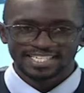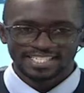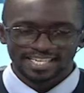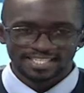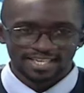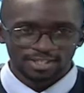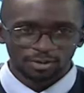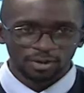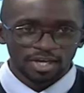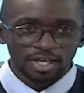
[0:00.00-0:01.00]
is Asseto,
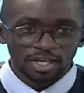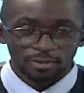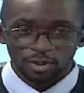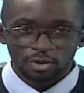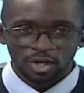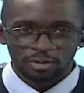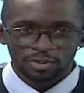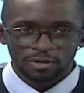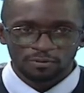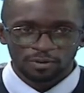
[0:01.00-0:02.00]
keeping you
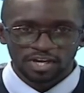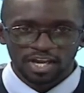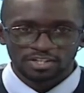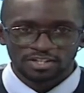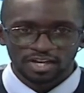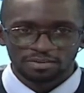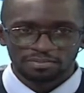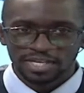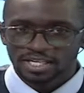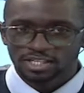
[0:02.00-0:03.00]
company for the next 30
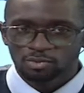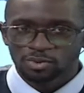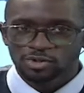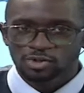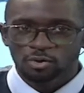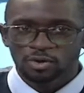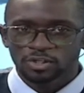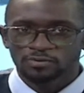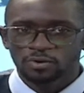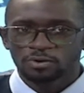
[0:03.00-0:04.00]
minutes with
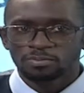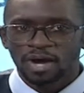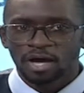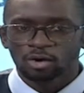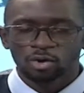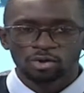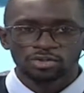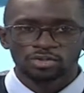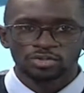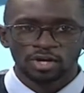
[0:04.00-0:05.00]
stories from
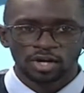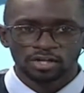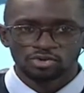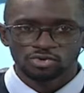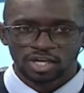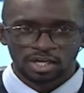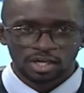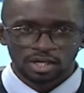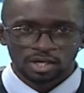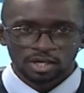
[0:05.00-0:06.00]
across the country.
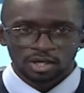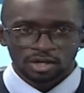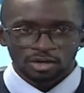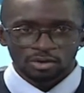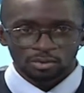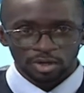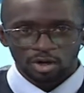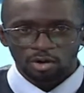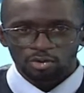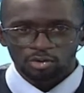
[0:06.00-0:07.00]
We
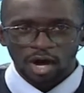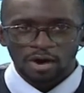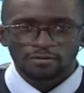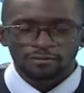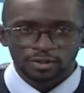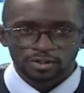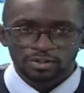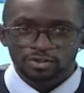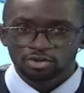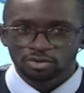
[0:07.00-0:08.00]
go to our first
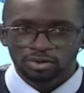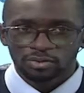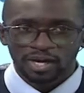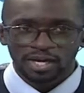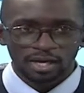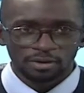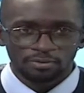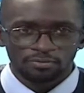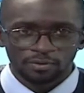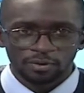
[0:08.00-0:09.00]
story right now
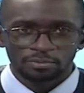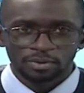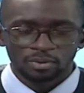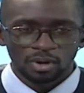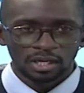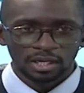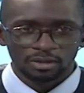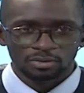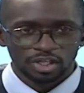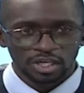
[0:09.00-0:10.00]
from Kwale
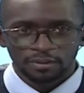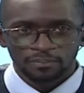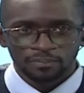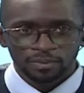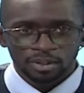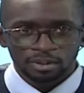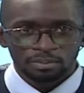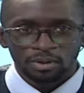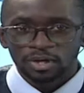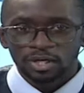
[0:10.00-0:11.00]
County.
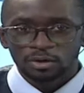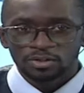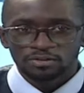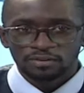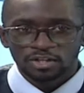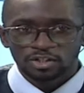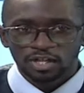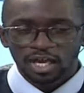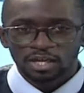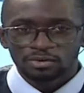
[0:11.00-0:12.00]
Marine conservation
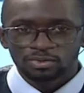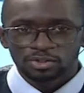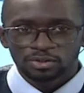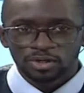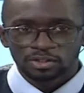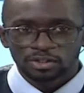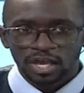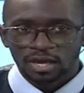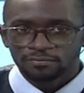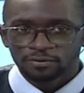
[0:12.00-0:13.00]
and restoration
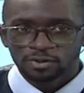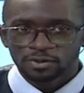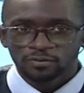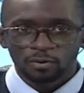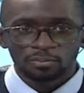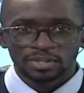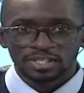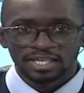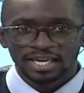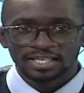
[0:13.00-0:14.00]
efforts for
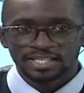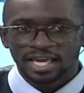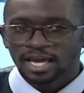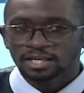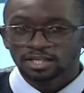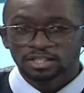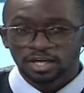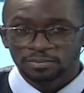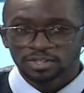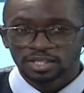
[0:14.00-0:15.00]
mitigating and
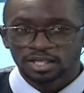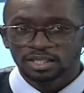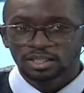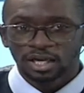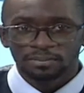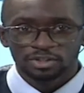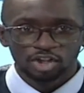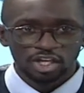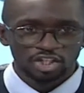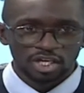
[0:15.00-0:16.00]
adapting in climate
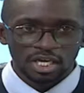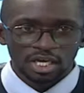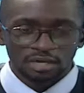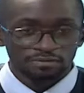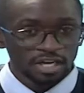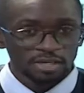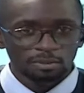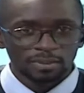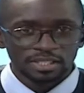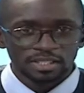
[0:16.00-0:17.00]
change have gained
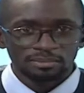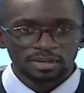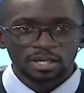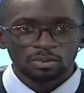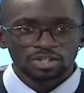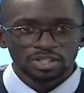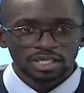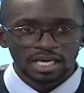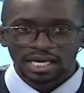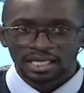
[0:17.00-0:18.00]
momentum in
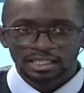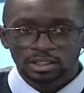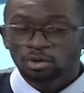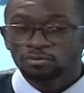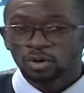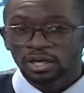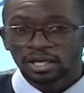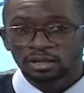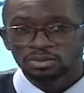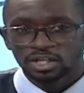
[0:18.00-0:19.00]
Wasini Island of Kwale
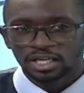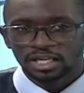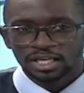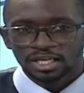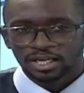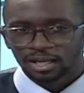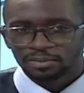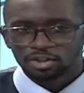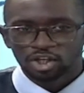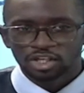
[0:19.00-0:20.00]
County.
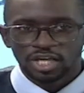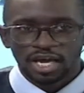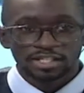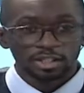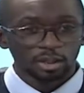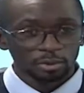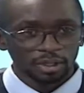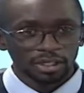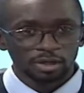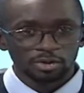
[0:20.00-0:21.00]
Climate change has
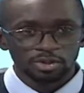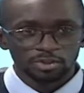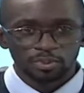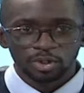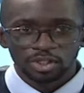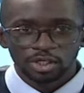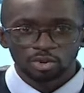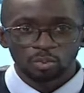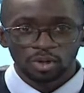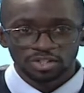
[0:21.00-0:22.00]
globally contributed
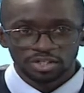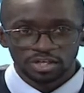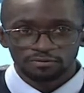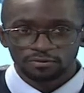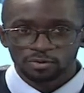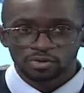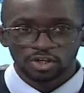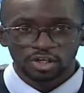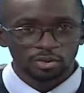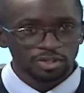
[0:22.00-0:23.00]
to worsening food
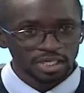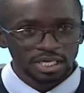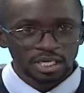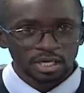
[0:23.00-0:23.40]
security,